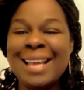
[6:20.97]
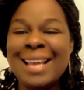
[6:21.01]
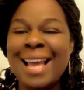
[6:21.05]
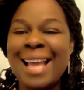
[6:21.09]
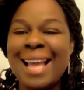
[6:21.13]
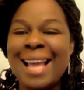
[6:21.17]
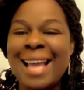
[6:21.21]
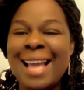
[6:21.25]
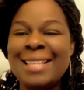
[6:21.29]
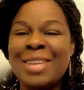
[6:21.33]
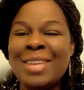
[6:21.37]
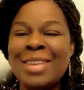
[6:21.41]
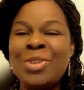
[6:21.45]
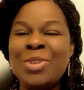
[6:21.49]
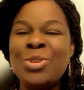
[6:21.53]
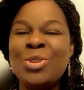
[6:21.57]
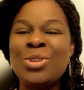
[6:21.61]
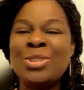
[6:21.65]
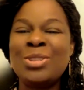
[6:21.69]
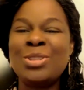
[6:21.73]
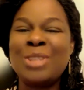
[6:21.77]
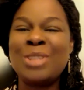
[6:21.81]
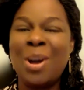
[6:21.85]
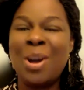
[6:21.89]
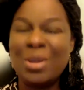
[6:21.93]
I say, you
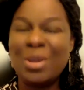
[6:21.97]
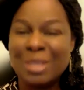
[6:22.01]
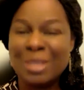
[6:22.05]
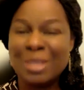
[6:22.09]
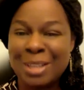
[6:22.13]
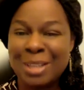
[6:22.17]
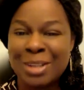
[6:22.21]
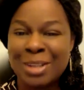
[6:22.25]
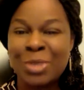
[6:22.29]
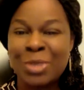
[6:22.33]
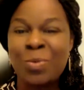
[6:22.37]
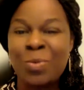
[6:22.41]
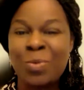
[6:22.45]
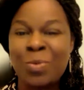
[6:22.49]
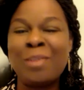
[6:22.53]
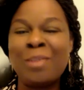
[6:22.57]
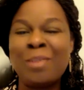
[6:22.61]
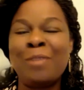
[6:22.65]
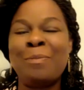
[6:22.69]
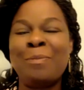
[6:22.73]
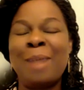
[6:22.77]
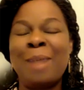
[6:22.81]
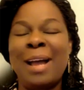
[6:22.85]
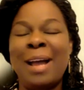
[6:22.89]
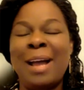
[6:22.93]
don't touch one
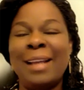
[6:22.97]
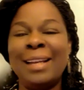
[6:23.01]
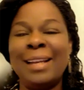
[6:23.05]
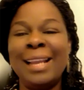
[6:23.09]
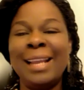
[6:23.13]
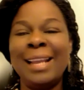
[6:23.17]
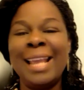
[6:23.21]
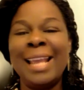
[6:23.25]
of mine.